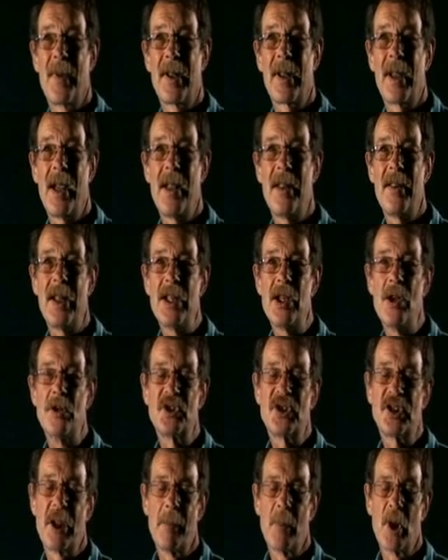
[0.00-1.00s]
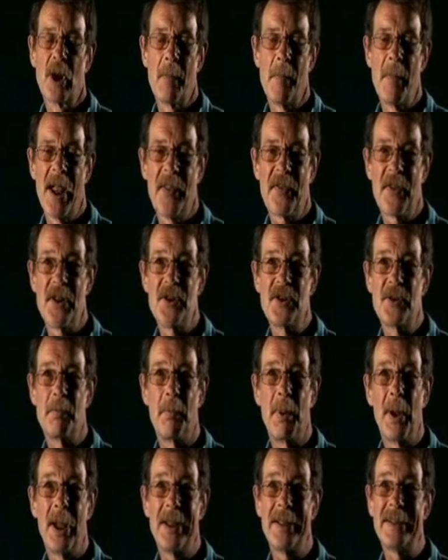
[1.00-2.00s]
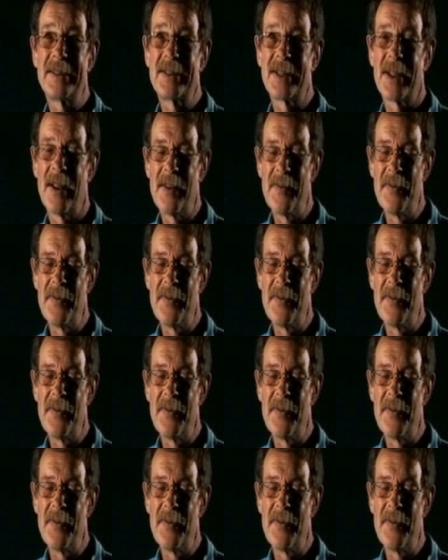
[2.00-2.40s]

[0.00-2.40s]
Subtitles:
Okay, they use similar methods, but